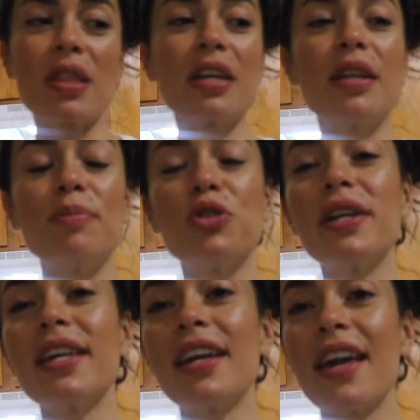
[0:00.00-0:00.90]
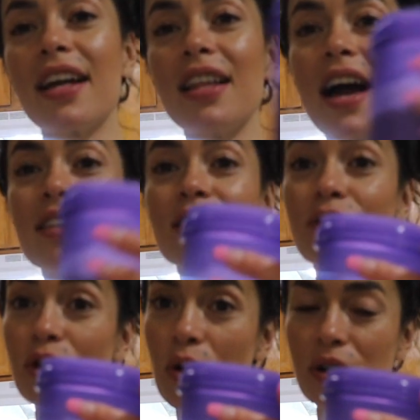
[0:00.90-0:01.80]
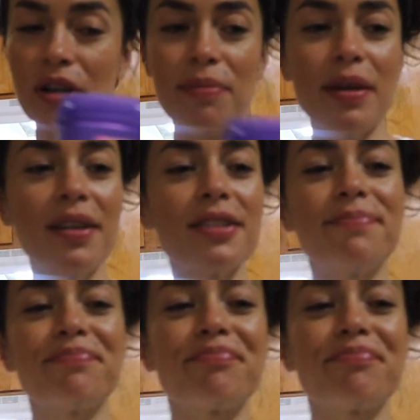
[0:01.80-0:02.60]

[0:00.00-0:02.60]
I'm drinking a glass of coconut milk.